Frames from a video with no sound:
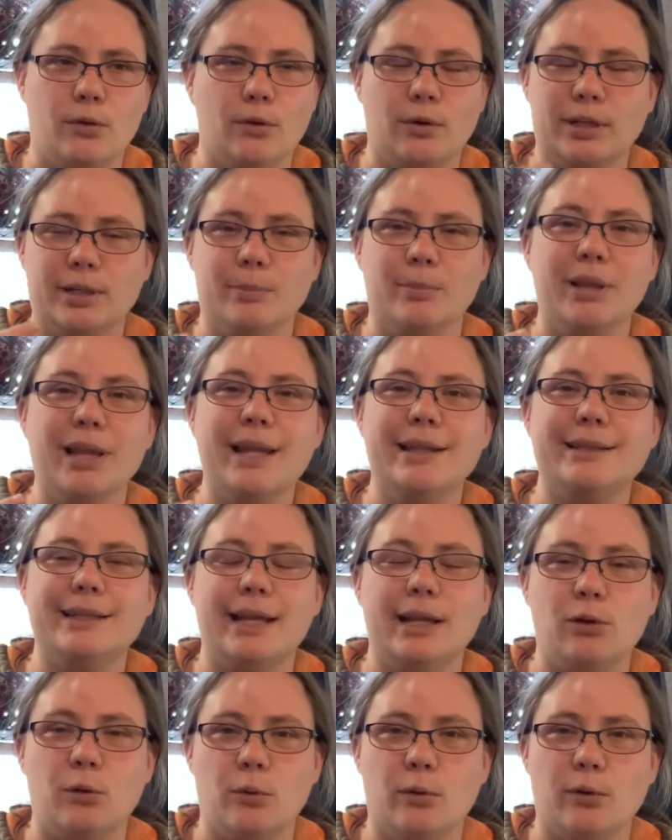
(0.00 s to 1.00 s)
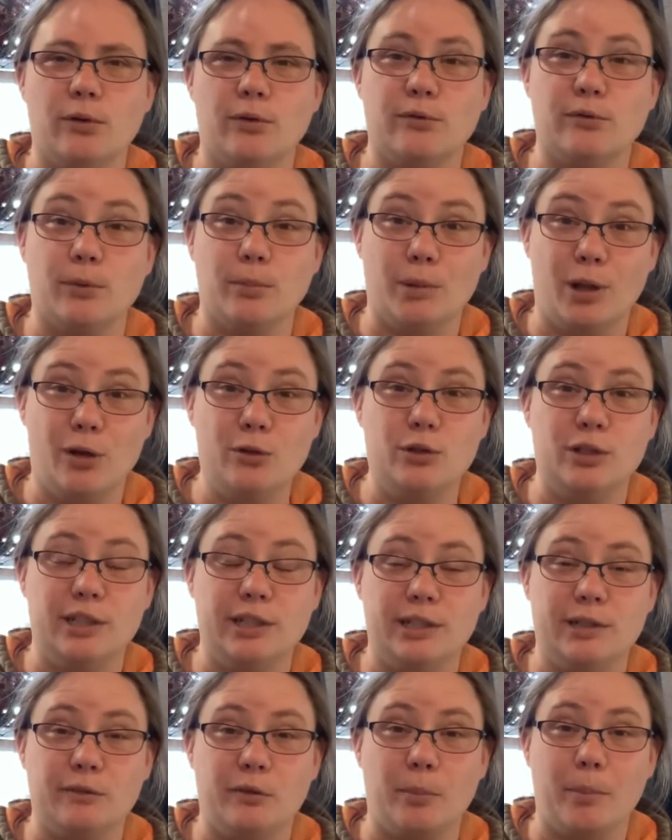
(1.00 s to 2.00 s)
or some plants I had ordered from
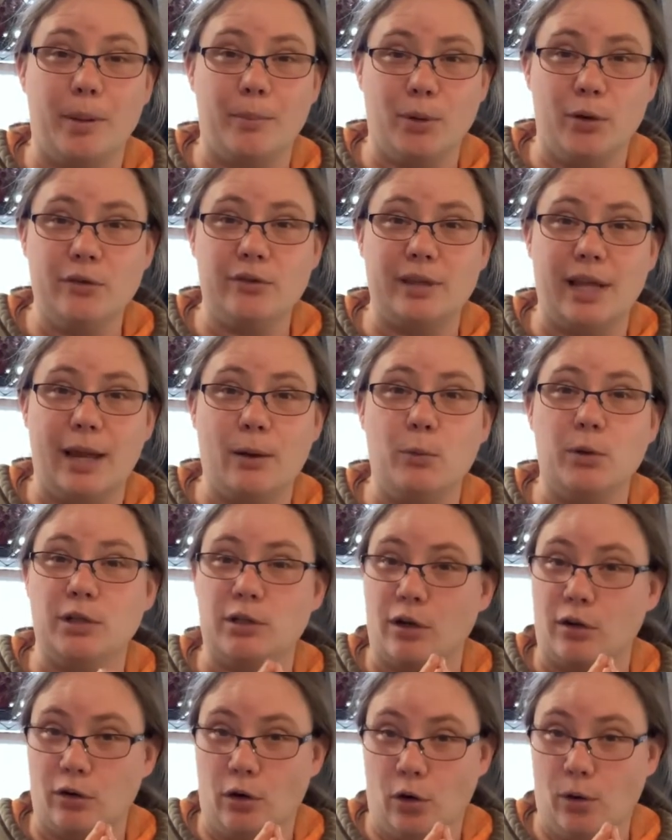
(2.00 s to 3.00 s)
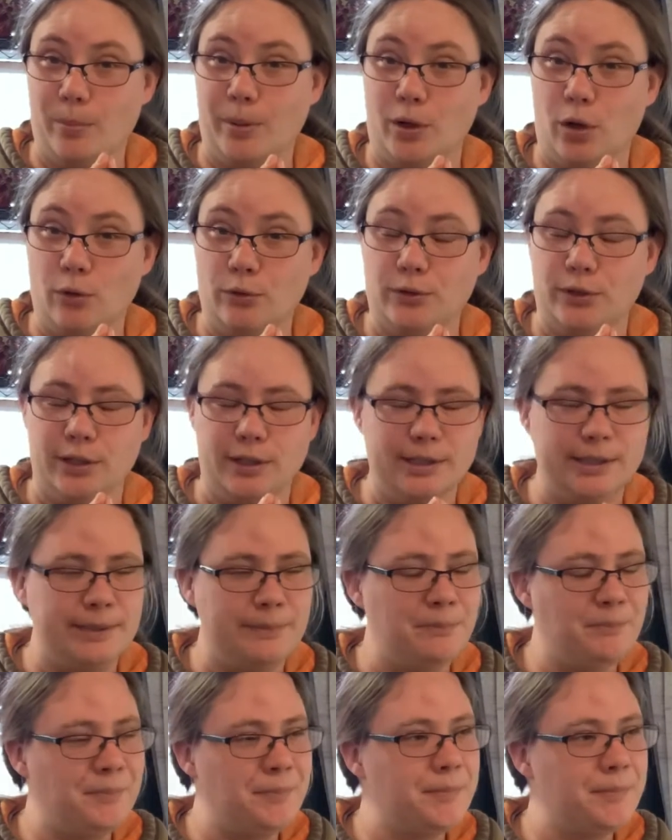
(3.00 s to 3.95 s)
Logi's for my birthday, which are all begonias.